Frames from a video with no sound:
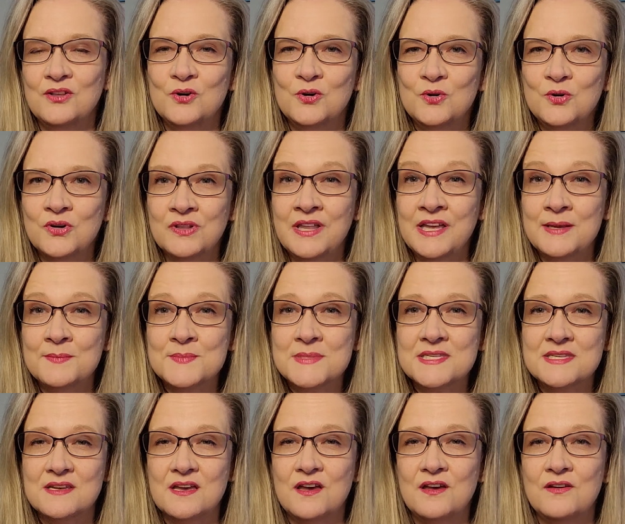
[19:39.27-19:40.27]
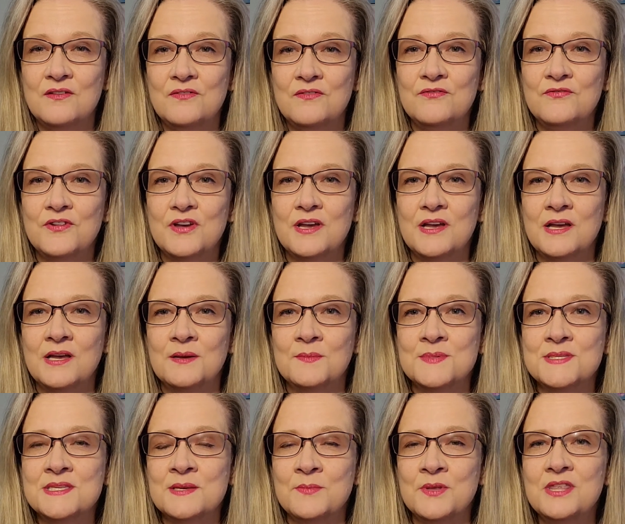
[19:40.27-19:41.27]
glimpse of
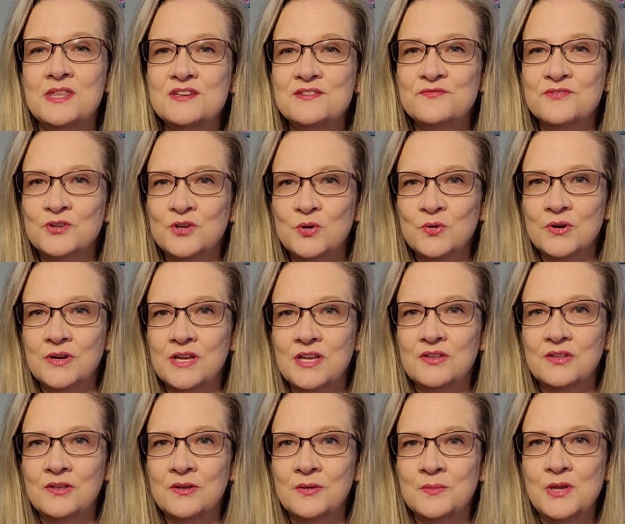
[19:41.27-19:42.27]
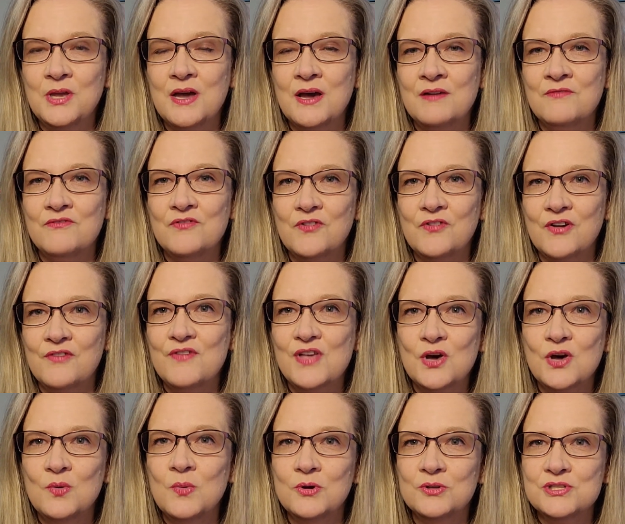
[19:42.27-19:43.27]
some of the different curriculum you have
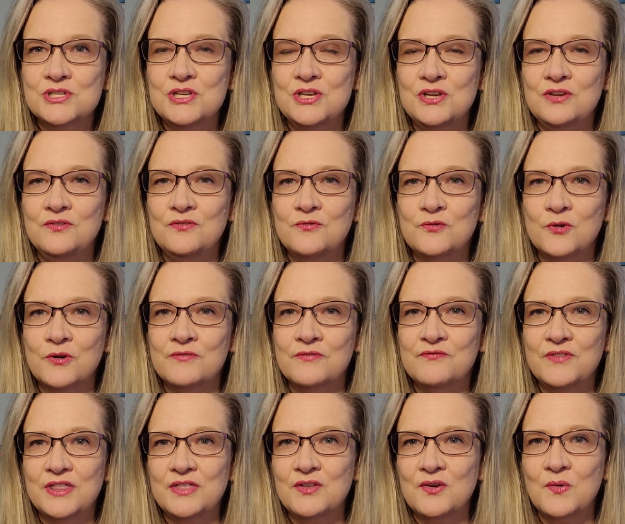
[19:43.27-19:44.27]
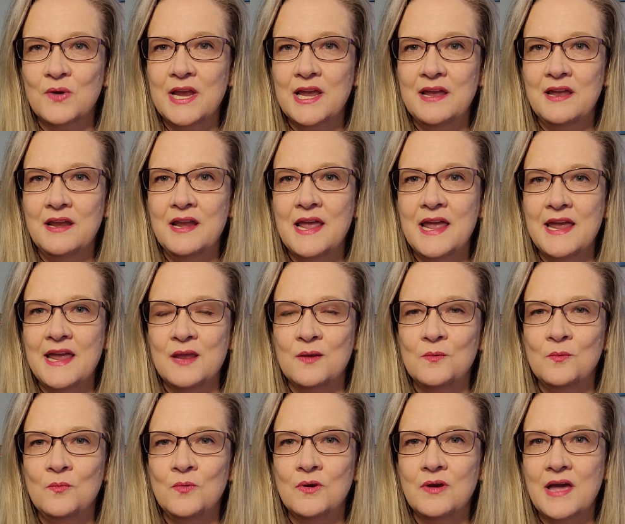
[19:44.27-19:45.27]
available to you for 5th grade
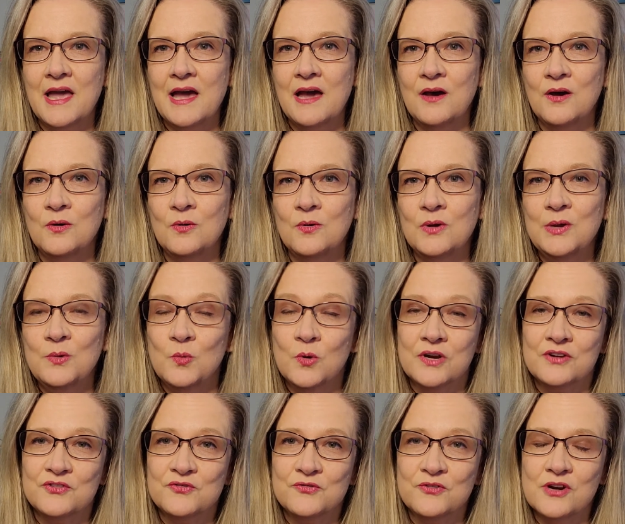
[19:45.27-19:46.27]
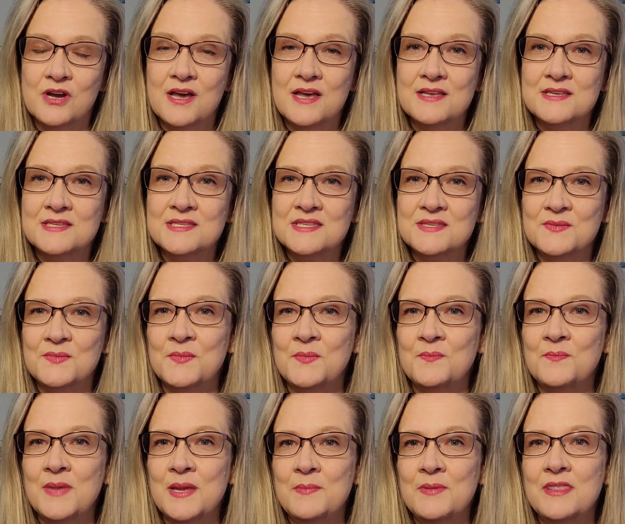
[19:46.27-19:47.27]
and how it worked for us.
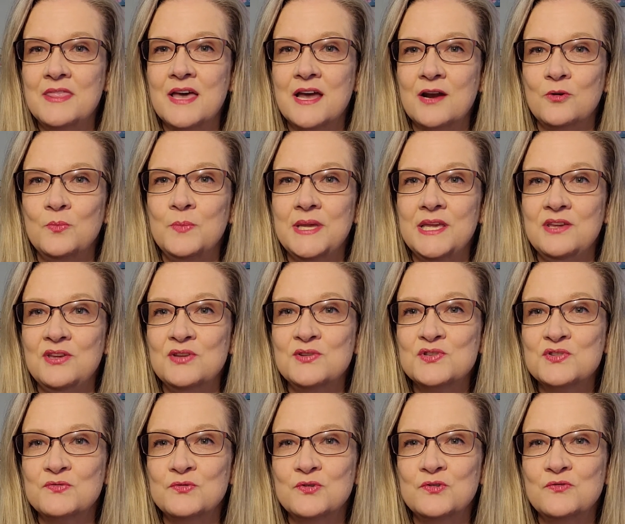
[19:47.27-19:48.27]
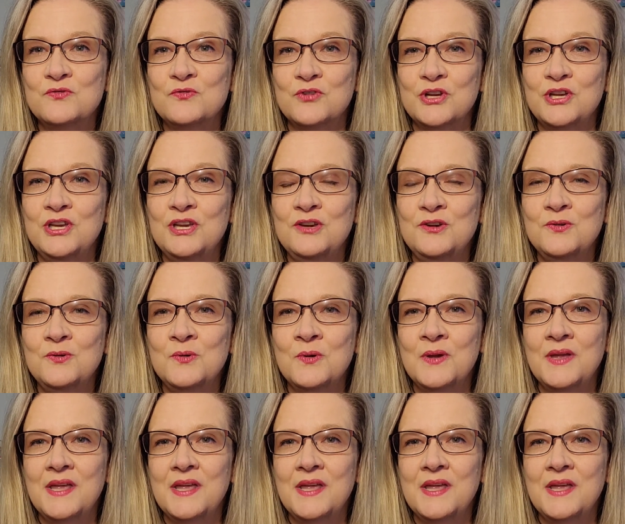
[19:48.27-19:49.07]
Maybe that'll be useful for you.